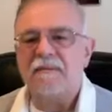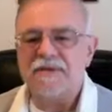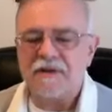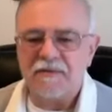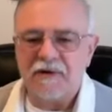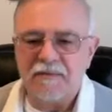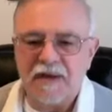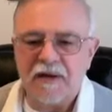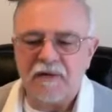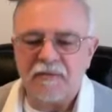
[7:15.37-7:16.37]
Generally,
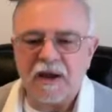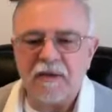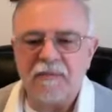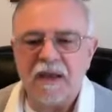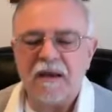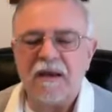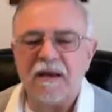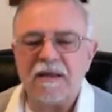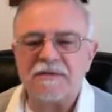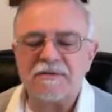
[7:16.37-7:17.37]
we don't recommend it
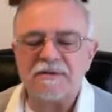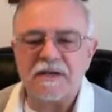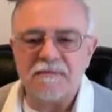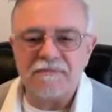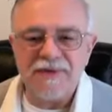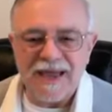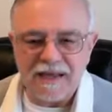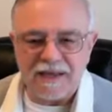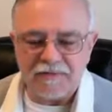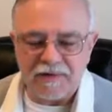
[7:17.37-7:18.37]
unless there's a
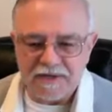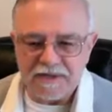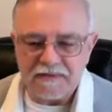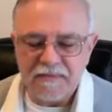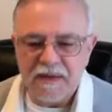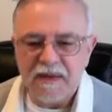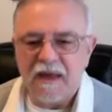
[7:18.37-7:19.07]
compelling reason.